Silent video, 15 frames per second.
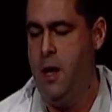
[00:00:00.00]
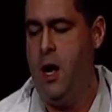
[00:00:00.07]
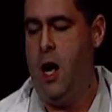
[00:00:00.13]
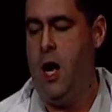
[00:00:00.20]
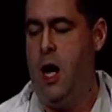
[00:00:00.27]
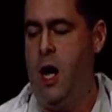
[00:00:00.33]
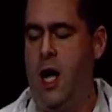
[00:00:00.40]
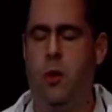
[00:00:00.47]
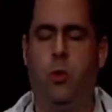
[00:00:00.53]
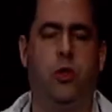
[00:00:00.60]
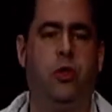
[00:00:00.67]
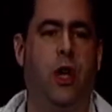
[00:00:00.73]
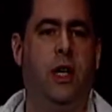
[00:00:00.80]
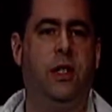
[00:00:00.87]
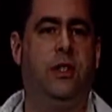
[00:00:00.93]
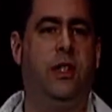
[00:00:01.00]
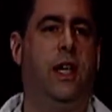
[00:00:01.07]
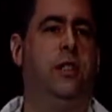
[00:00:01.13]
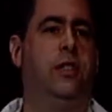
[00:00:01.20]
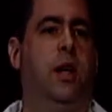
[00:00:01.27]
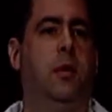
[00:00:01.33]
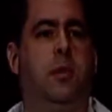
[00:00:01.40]
And we're trying to say
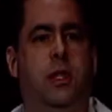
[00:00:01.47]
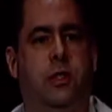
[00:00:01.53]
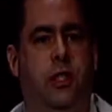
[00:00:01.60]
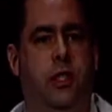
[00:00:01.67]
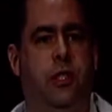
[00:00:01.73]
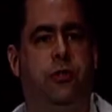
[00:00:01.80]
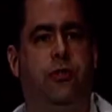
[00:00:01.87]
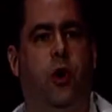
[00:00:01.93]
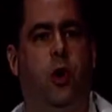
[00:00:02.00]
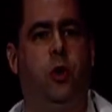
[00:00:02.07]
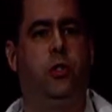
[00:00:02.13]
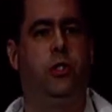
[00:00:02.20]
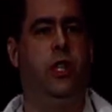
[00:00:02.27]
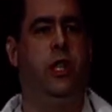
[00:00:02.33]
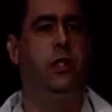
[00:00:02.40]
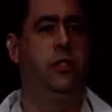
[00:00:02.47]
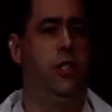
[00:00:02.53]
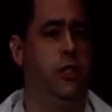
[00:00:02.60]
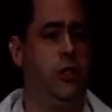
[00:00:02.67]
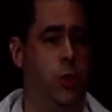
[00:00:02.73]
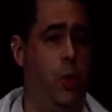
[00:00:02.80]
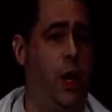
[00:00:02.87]
something to these folks in
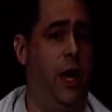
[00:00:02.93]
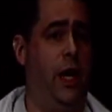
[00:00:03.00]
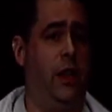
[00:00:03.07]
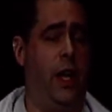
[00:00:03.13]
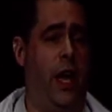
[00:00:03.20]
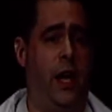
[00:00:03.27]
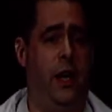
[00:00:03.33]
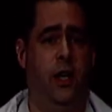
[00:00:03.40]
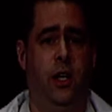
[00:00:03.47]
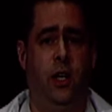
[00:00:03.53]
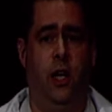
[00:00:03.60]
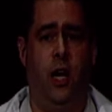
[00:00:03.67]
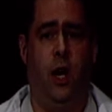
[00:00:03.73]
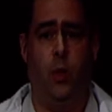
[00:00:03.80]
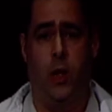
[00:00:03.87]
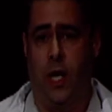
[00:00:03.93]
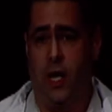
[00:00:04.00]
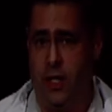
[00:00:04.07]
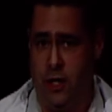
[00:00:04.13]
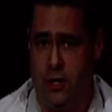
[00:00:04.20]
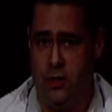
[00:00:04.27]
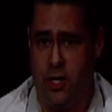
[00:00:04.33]
such a way that we're
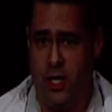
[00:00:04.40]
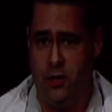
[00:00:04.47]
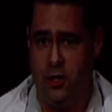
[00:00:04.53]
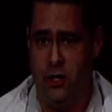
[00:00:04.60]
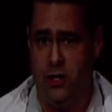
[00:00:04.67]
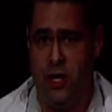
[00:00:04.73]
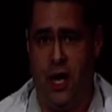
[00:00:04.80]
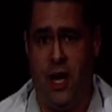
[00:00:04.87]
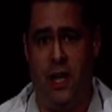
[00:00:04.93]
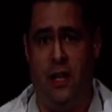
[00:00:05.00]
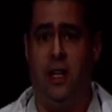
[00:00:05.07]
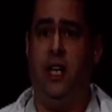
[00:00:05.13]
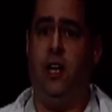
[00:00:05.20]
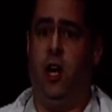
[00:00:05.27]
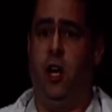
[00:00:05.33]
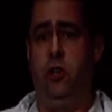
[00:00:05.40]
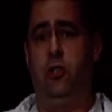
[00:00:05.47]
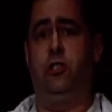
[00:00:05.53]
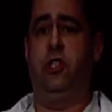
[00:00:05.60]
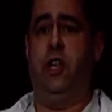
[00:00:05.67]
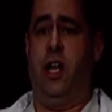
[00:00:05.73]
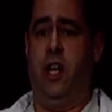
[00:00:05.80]
getting their attention and they
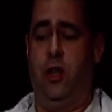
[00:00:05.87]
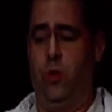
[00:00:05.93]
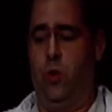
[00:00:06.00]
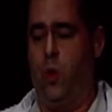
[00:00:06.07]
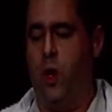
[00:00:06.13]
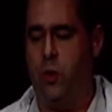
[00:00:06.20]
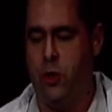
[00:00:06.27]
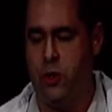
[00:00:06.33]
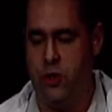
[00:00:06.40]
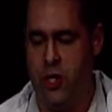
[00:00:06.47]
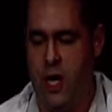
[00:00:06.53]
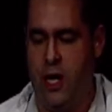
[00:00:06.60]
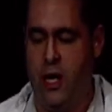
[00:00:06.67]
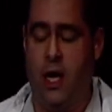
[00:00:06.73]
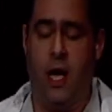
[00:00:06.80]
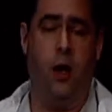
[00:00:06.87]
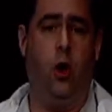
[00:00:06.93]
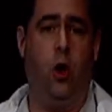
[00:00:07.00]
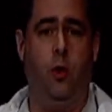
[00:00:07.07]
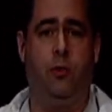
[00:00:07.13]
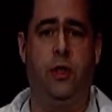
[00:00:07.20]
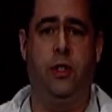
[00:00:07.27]
understand what we're saying and
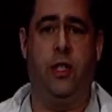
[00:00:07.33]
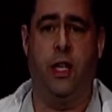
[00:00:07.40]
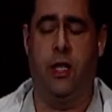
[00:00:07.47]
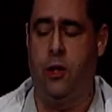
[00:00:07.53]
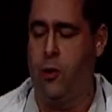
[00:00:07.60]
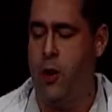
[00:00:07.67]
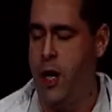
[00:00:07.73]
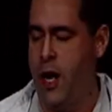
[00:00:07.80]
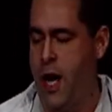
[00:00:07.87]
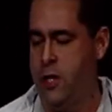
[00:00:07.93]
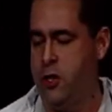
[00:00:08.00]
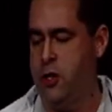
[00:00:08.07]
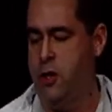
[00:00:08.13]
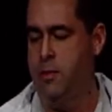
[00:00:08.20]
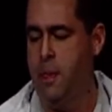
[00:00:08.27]
hopefully taking the right action.